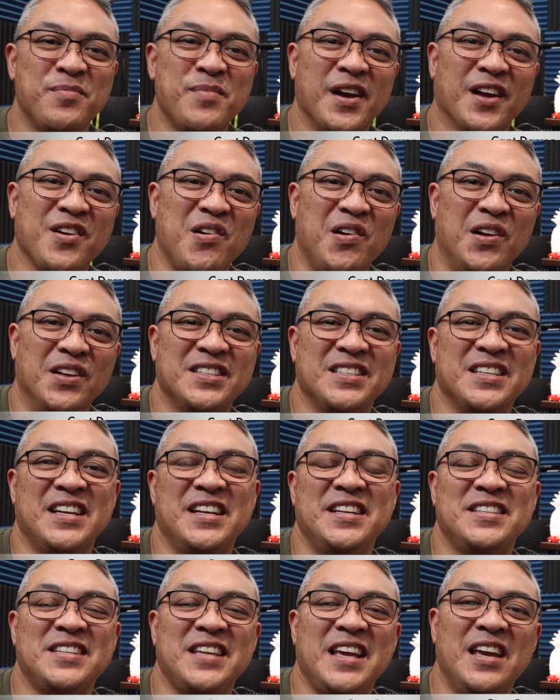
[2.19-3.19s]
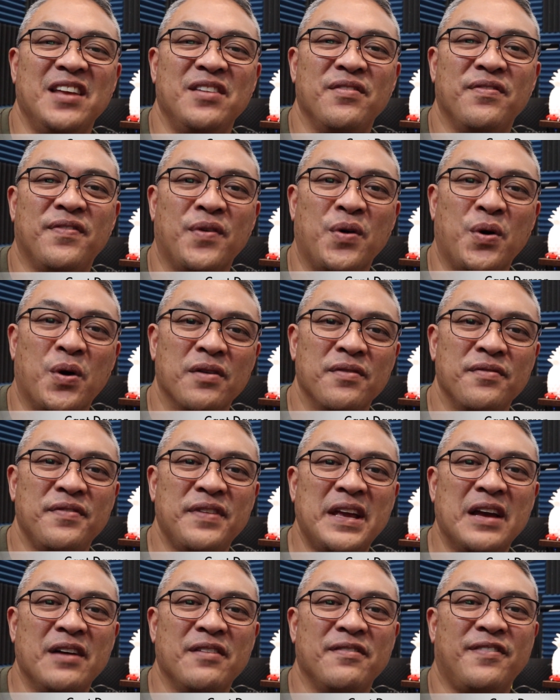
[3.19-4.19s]
My call sign is
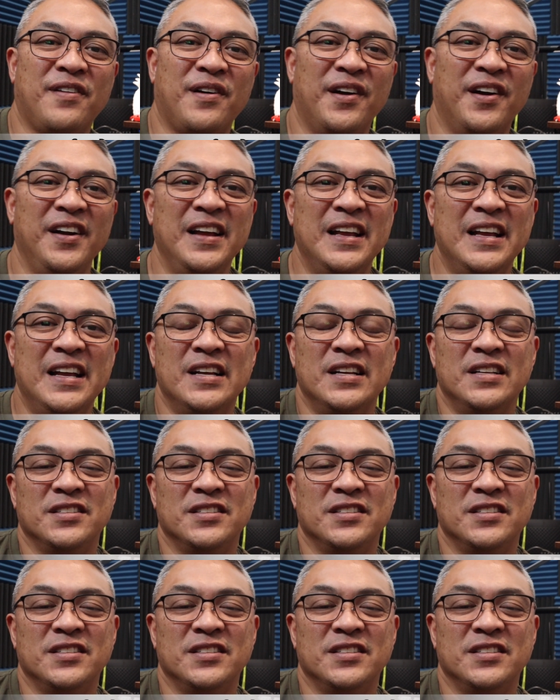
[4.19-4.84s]
N4VFR.